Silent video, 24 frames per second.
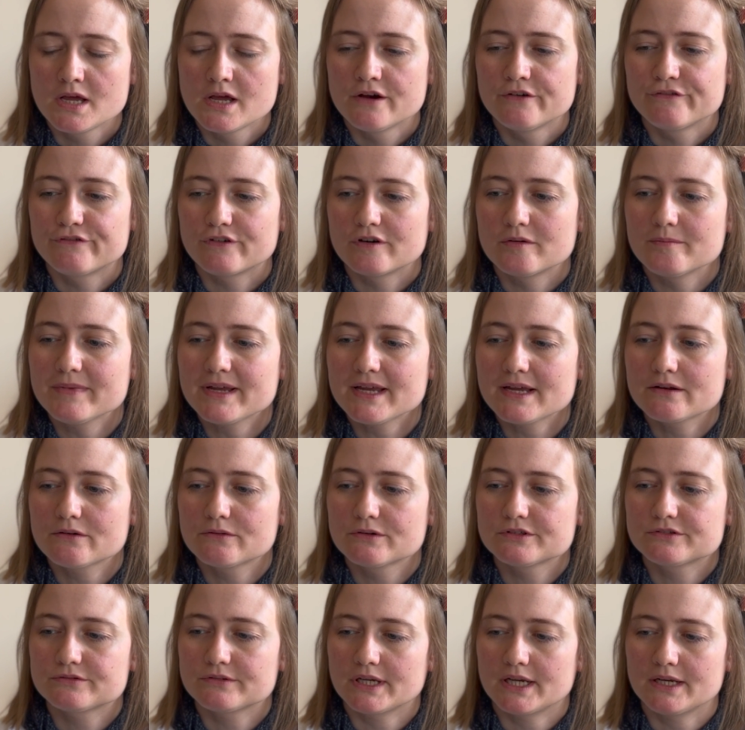For me, it
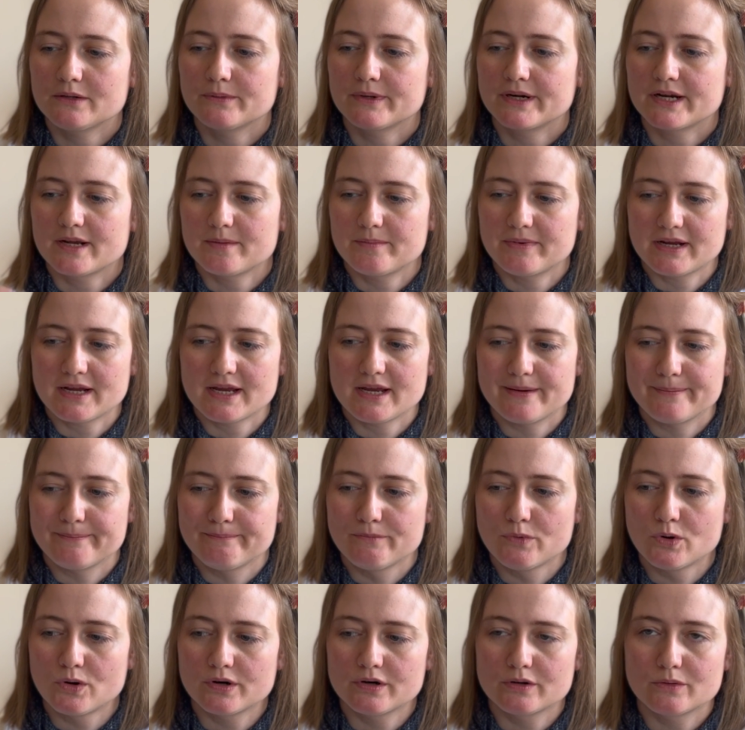was really when I became
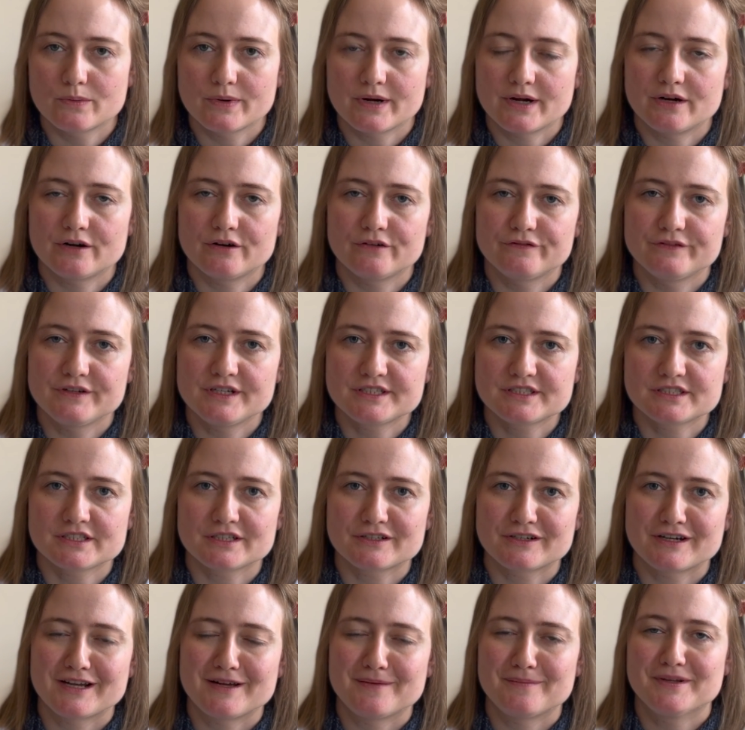more aware of
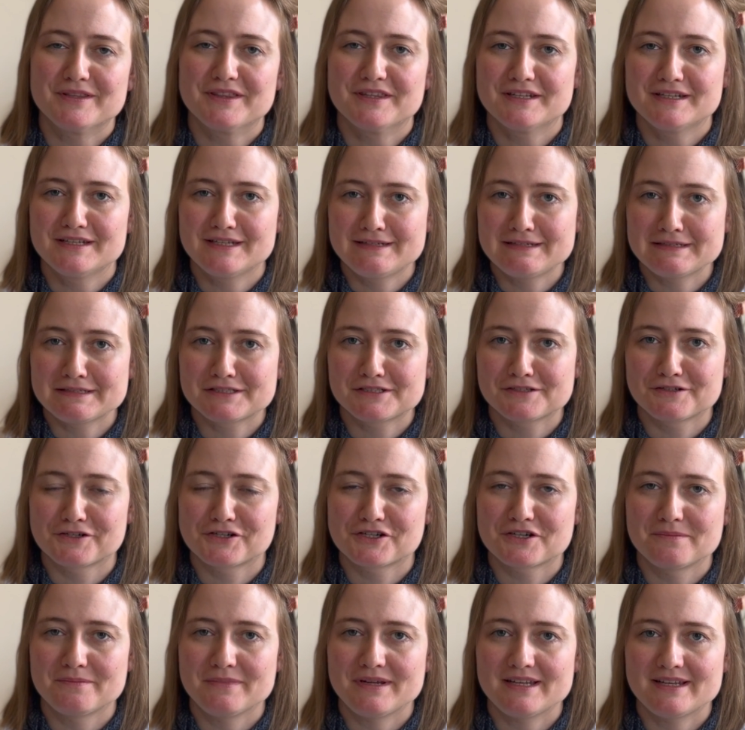Knitstagram and the knitting
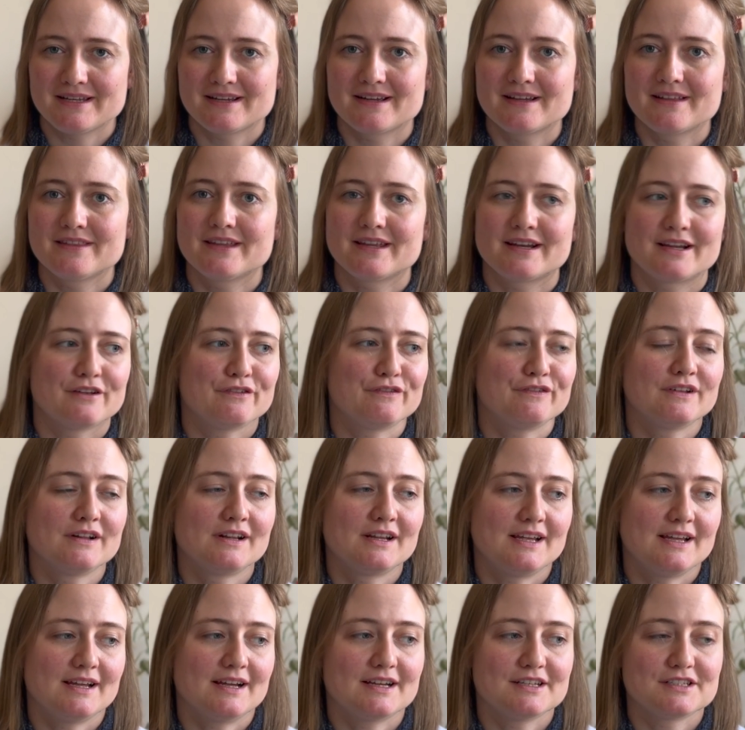social media that I feel
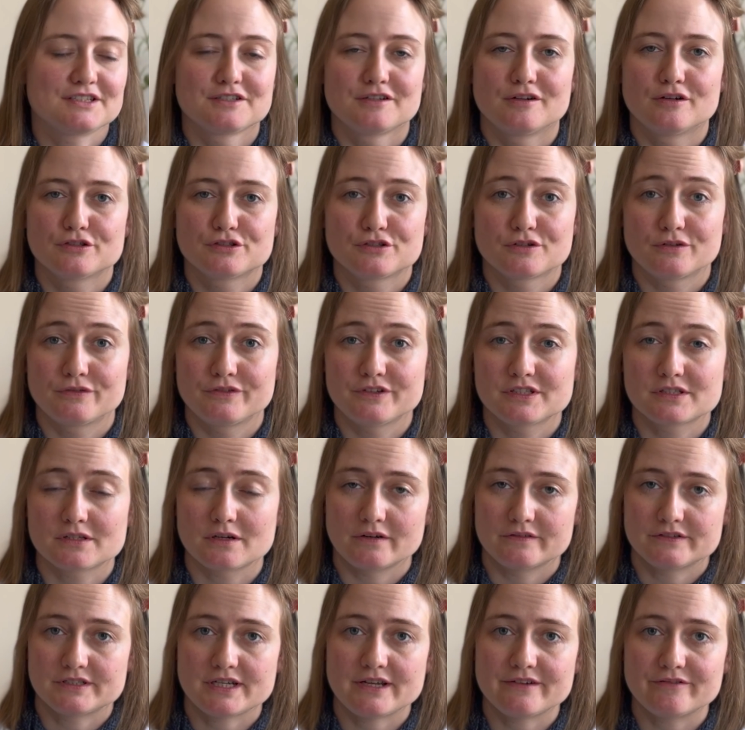like I saw Sophie
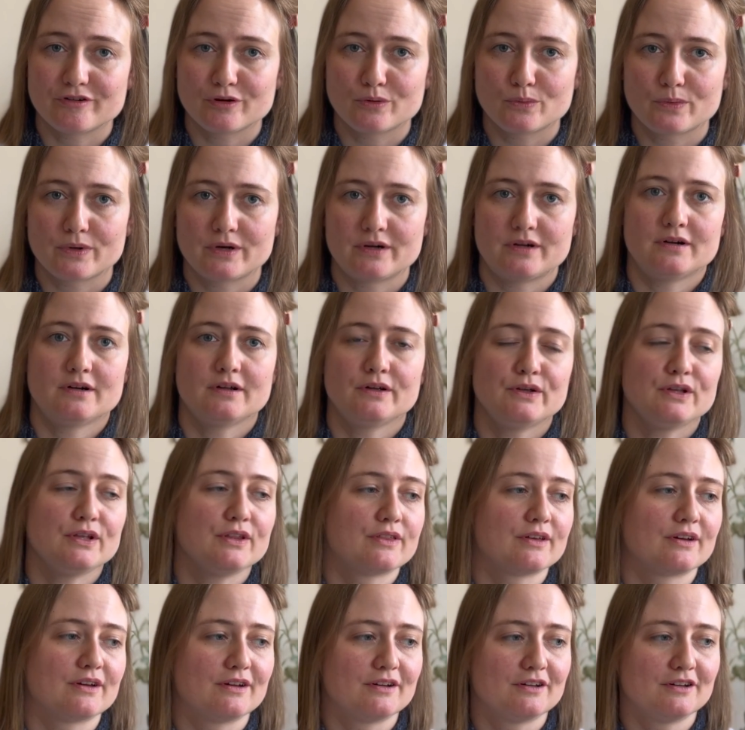scarves everywhere,
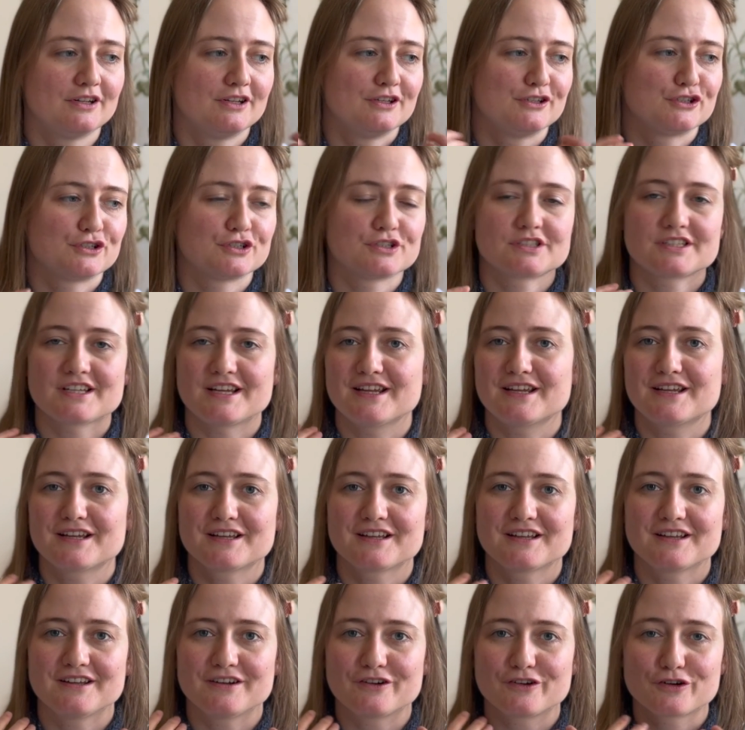either just like
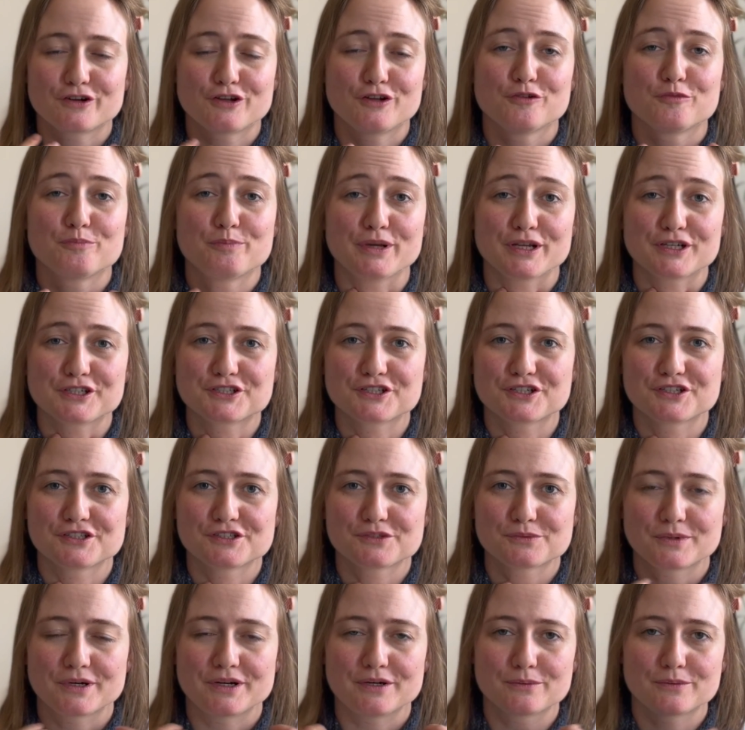on cute
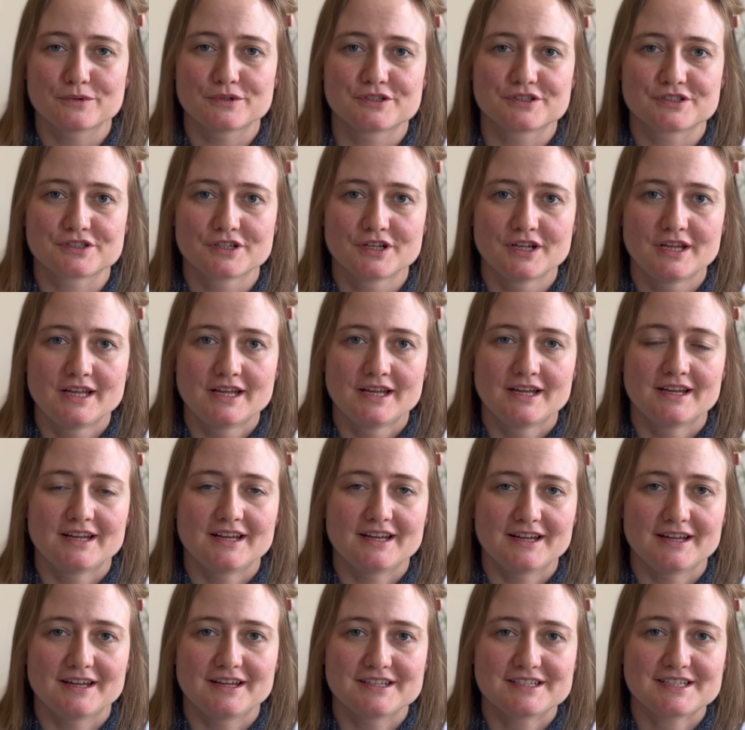pictures where it was
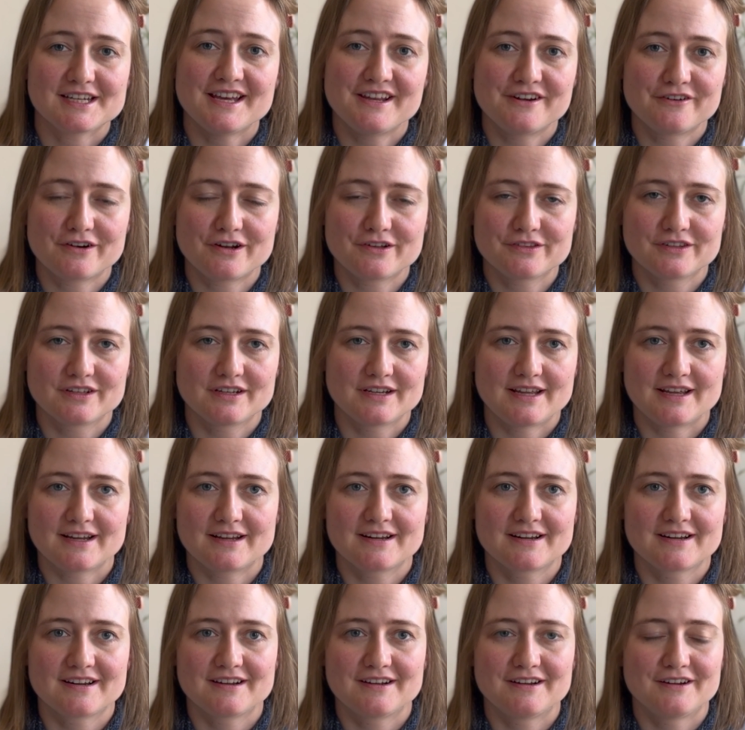tied around the
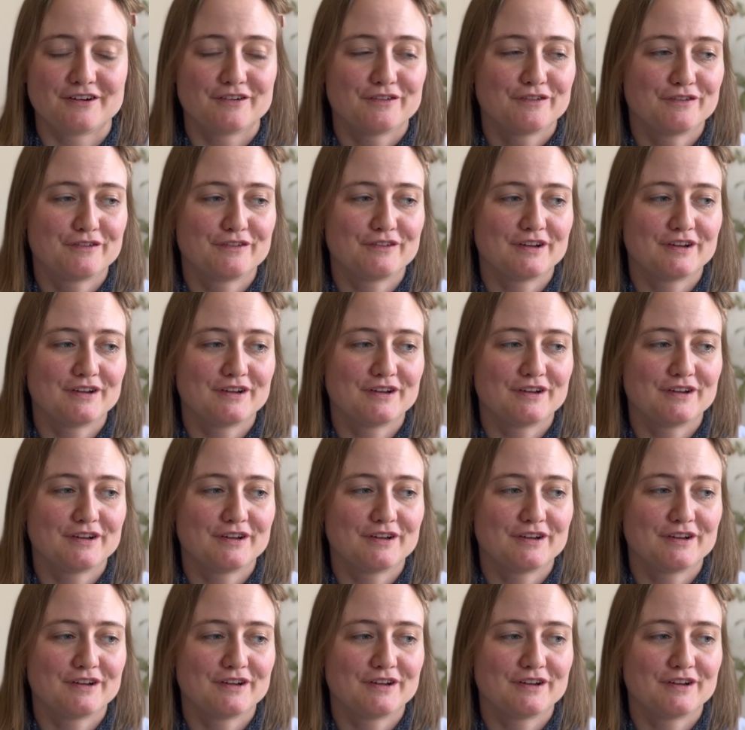neck of